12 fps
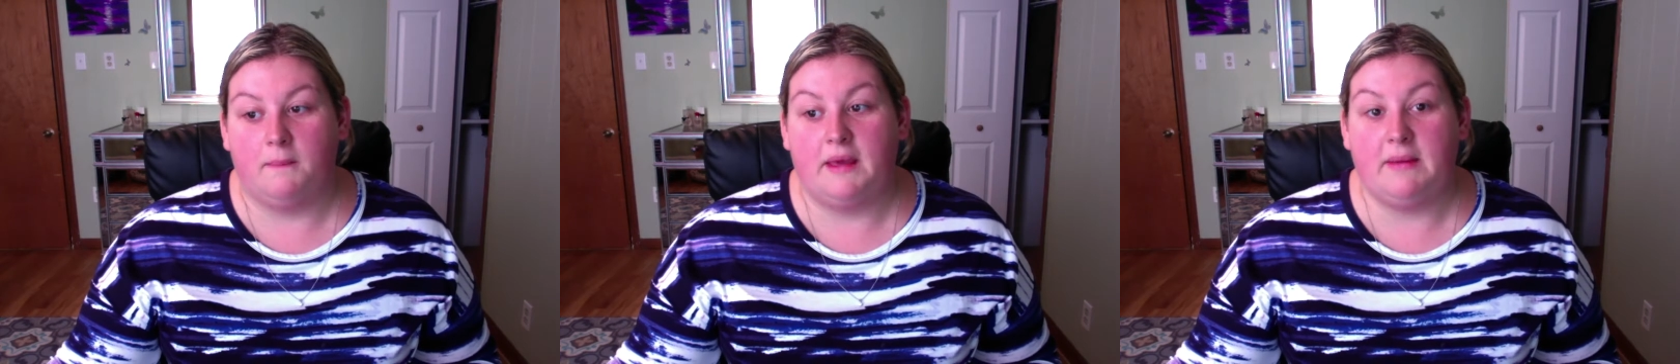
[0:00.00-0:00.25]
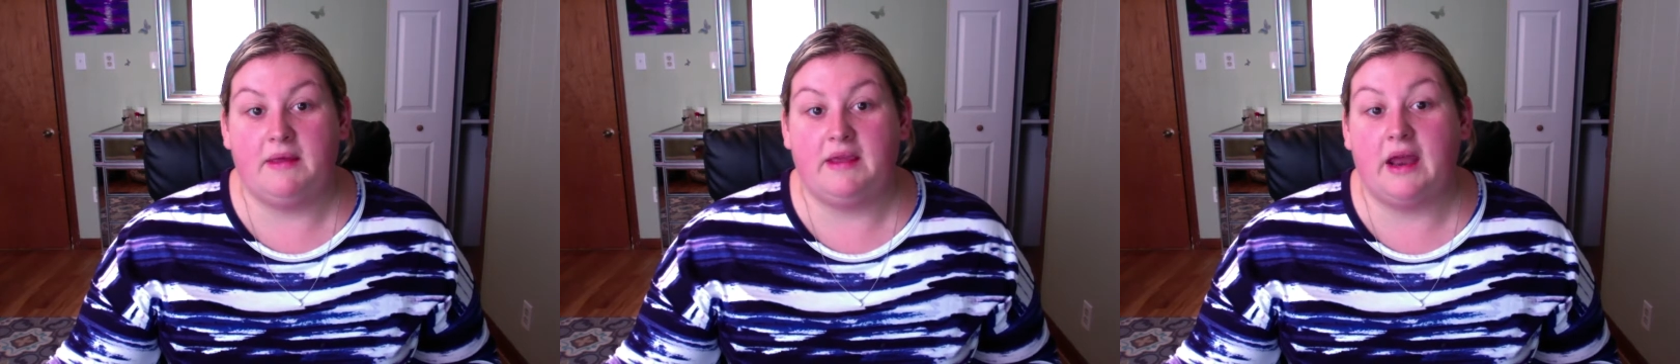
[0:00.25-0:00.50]

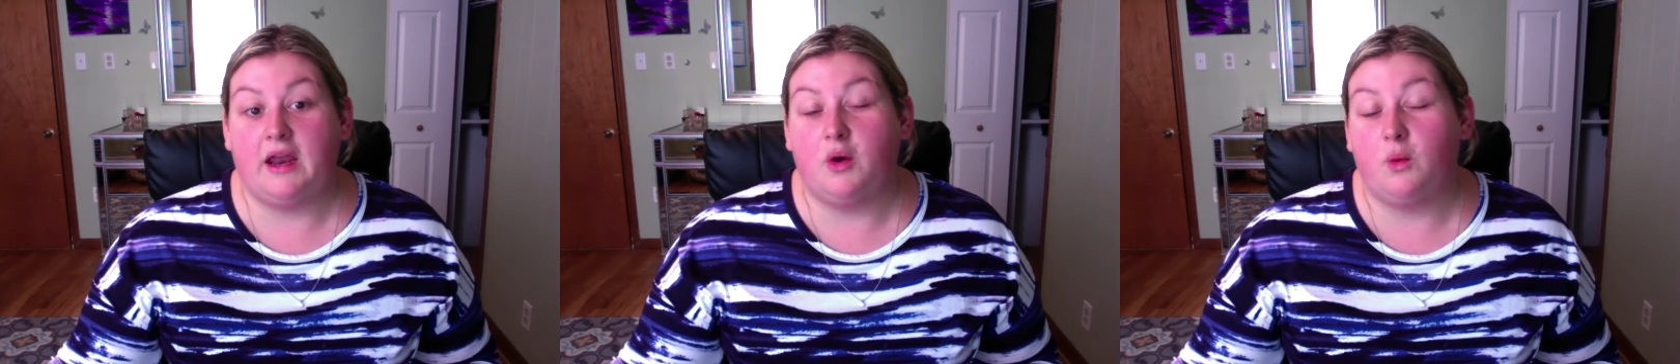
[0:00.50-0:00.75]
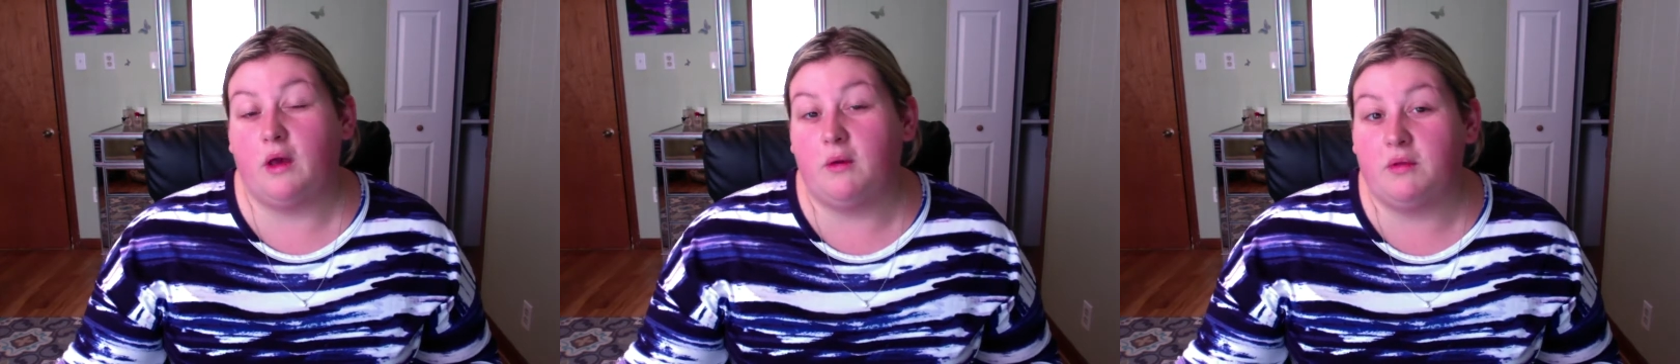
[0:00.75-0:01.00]
maybe getting
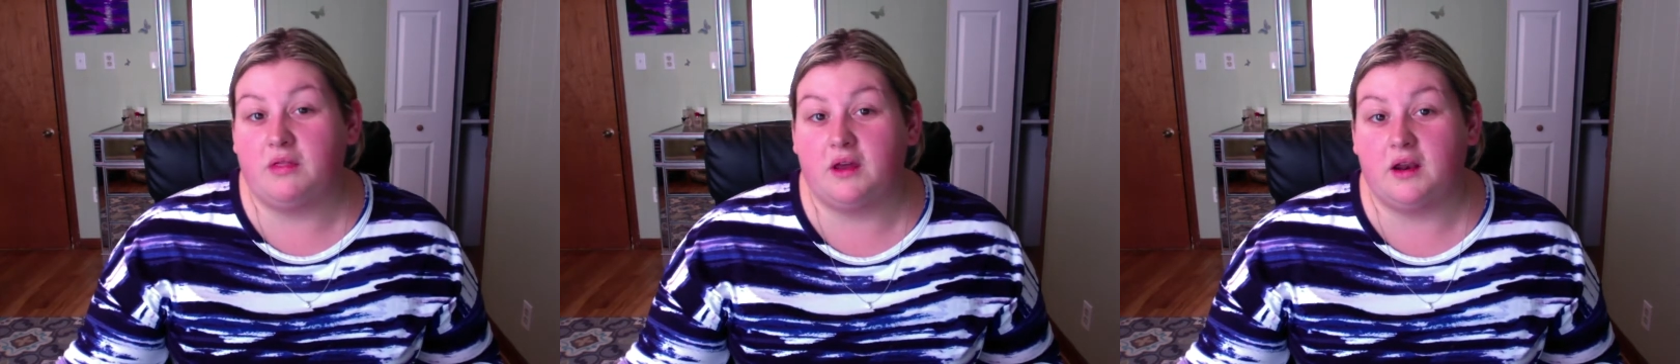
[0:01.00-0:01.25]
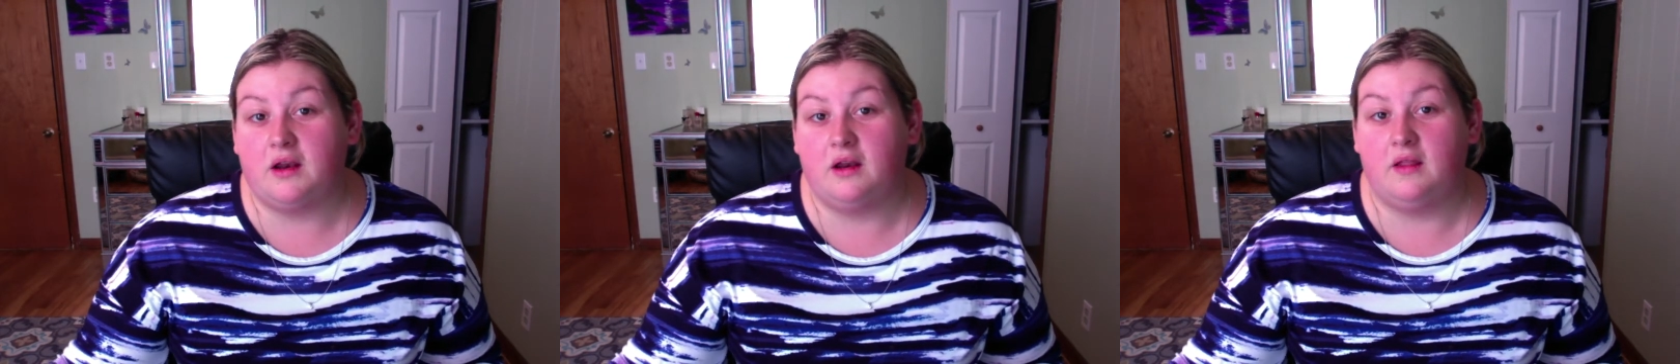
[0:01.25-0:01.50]
away with
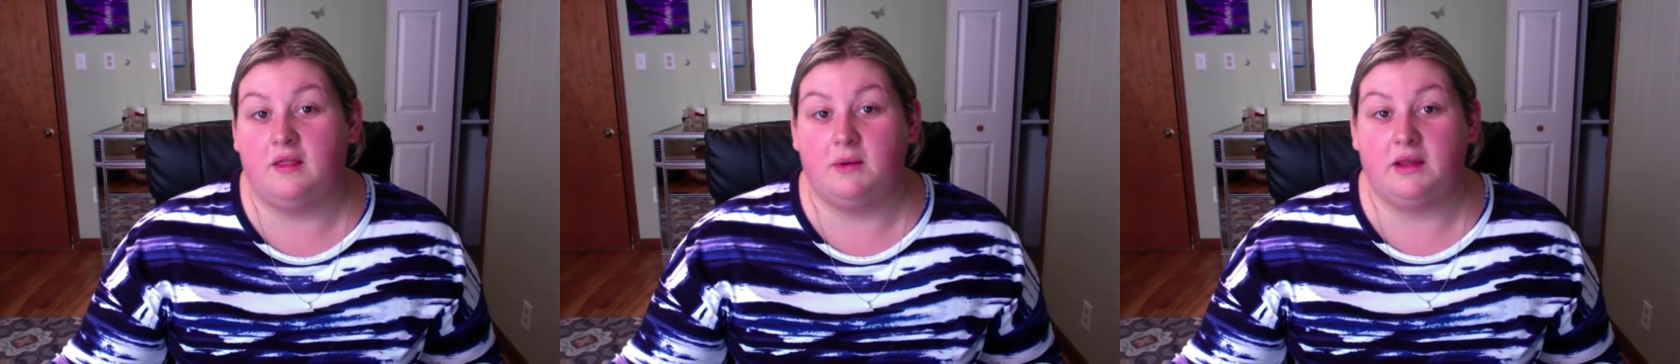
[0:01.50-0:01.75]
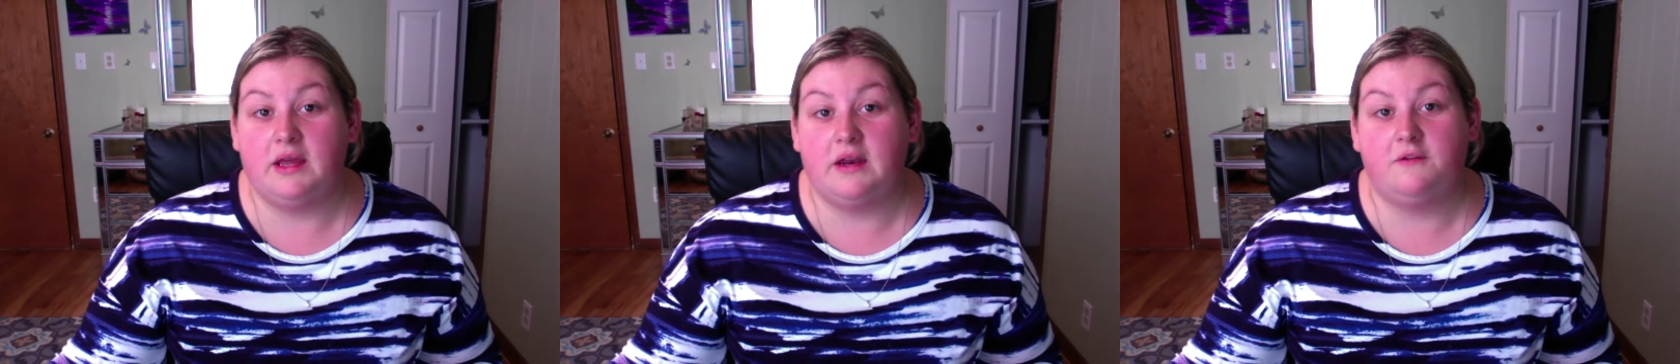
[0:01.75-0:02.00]
it in the
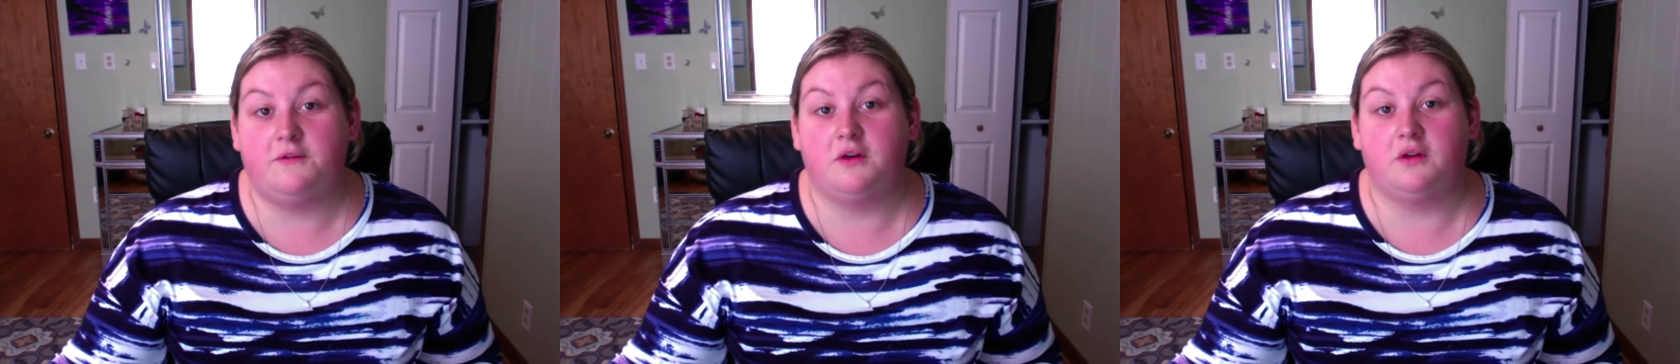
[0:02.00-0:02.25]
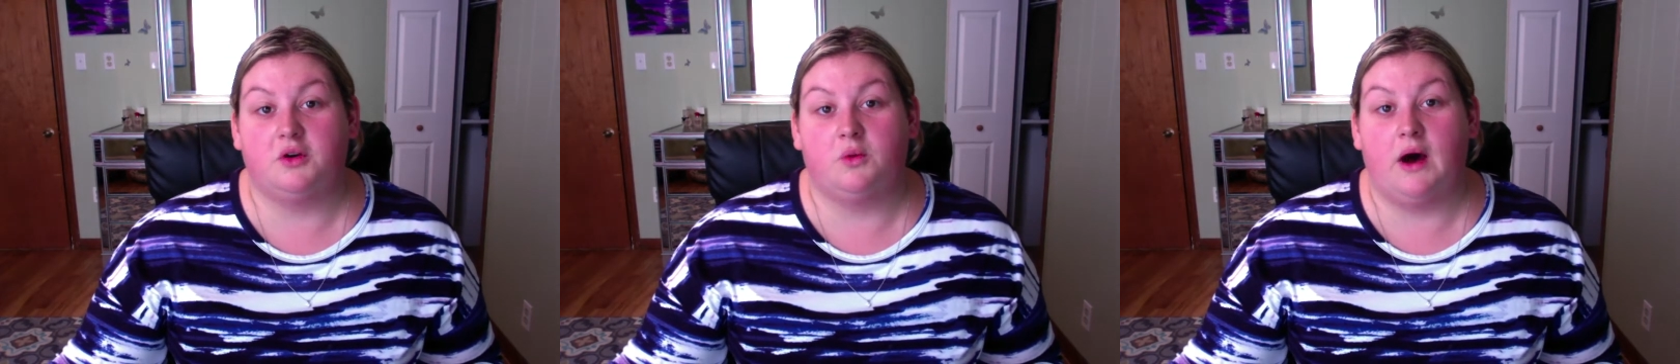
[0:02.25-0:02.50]
beginning for
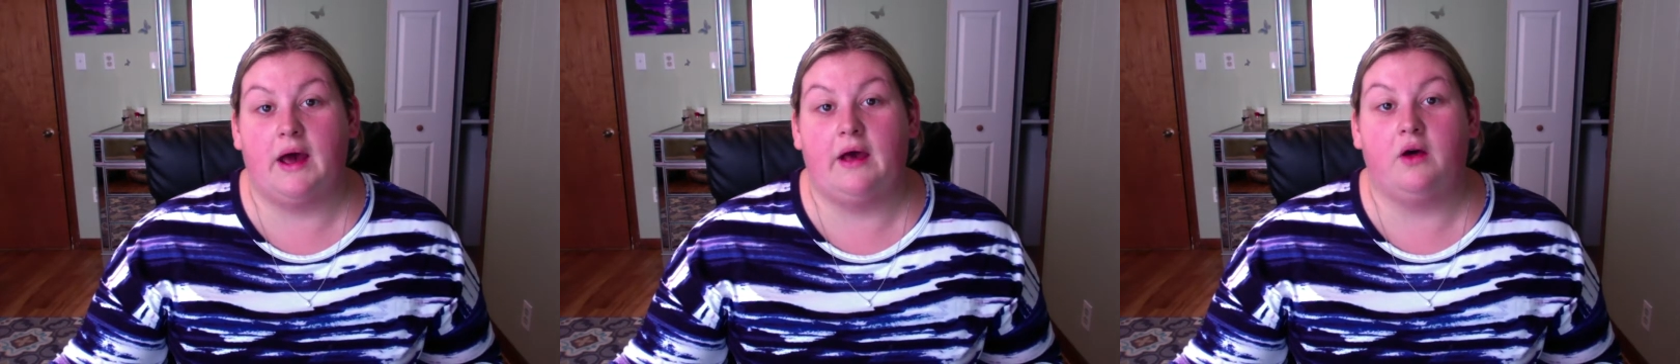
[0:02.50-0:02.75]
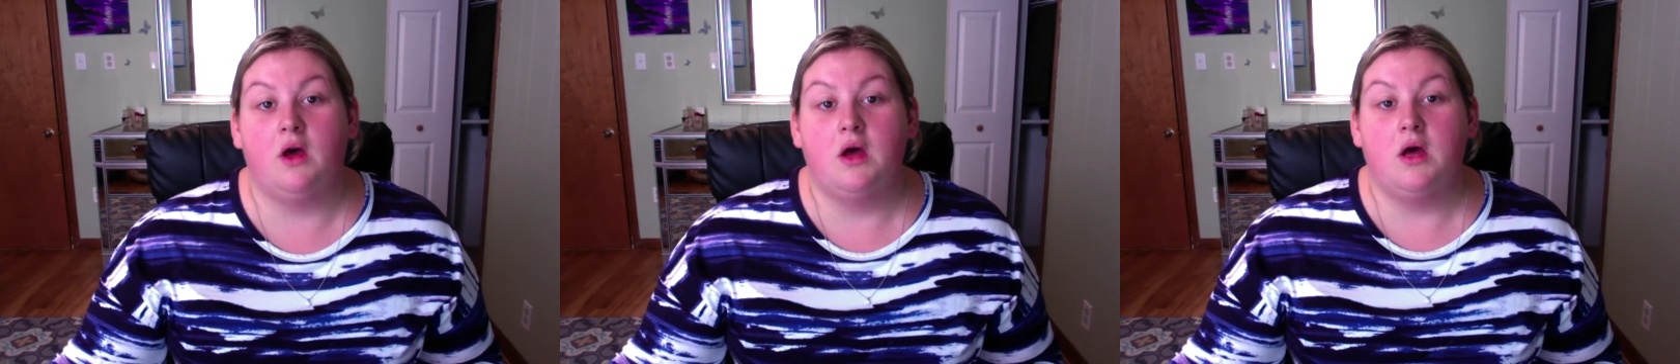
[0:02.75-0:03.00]
a little
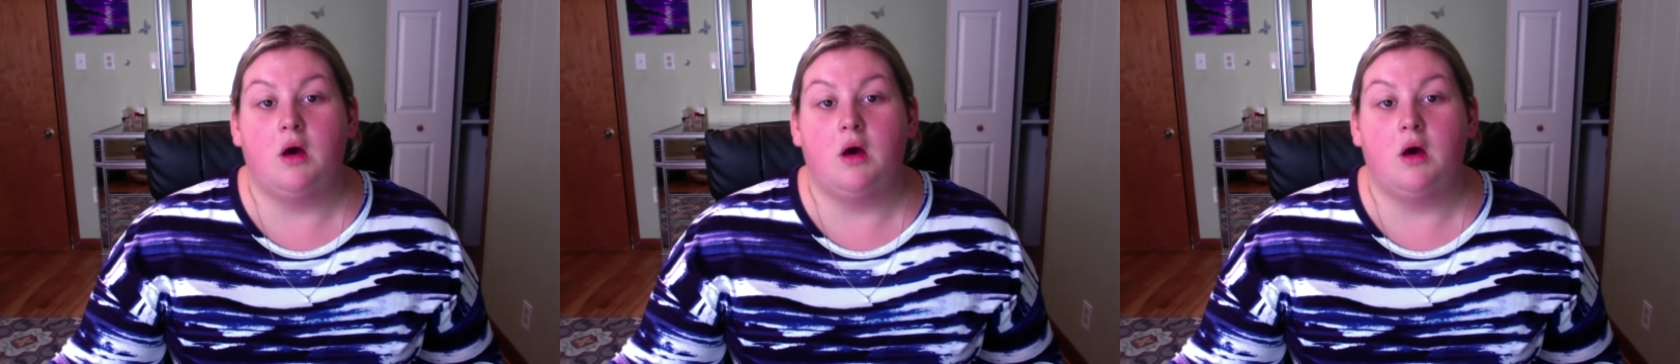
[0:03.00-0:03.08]
while,